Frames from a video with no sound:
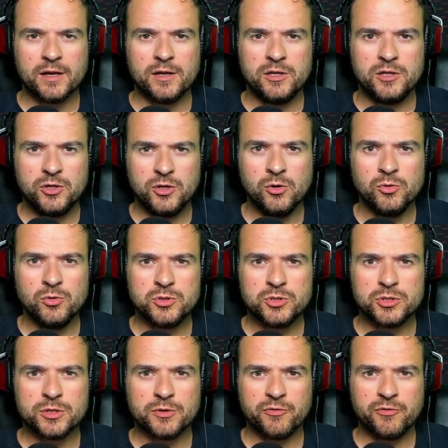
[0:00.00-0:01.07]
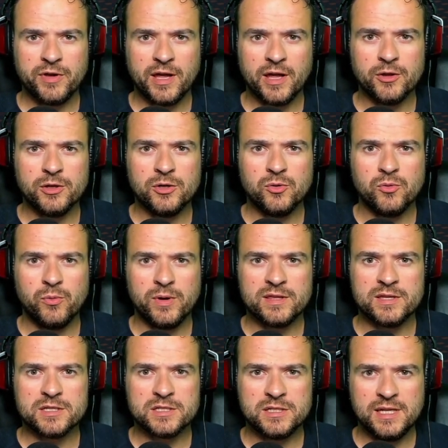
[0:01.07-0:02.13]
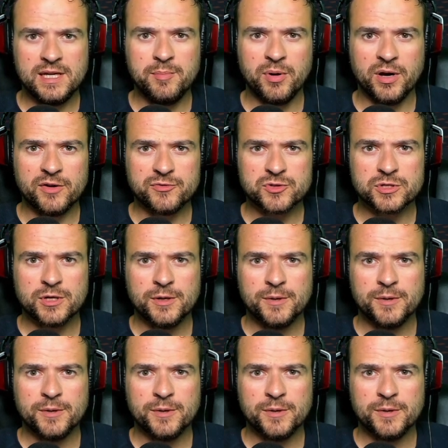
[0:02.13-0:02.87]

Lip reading: huge value with his debuffs